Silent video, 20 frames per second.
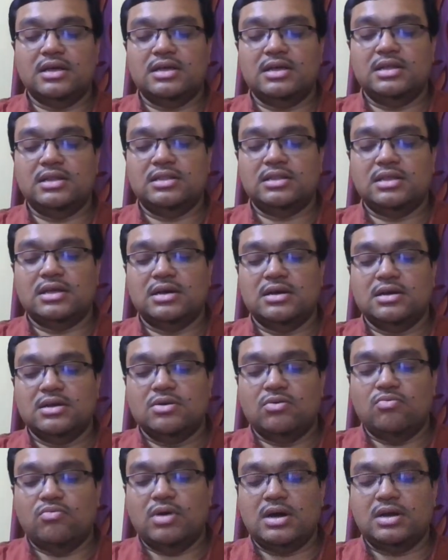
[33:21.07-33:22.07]
in the
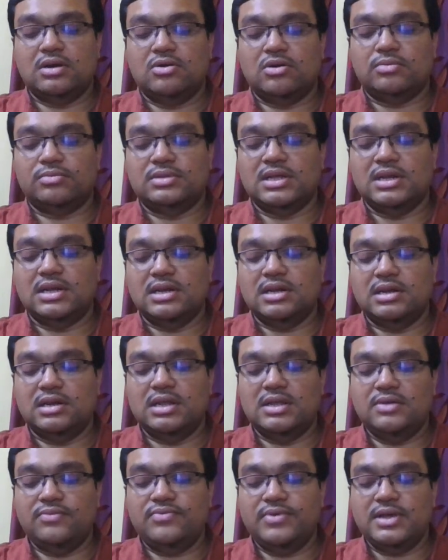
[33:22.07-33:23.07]
one of the
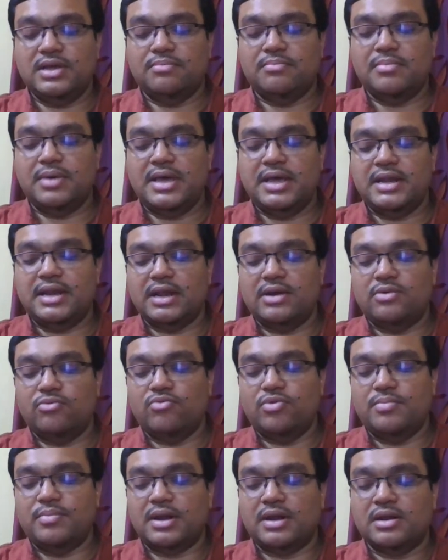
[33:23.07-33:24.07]
living men and
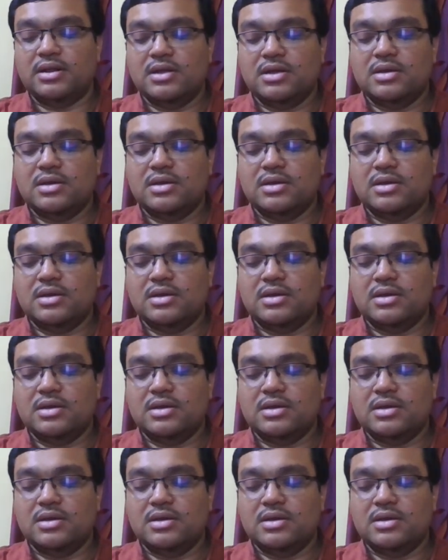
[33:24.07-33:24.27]
women.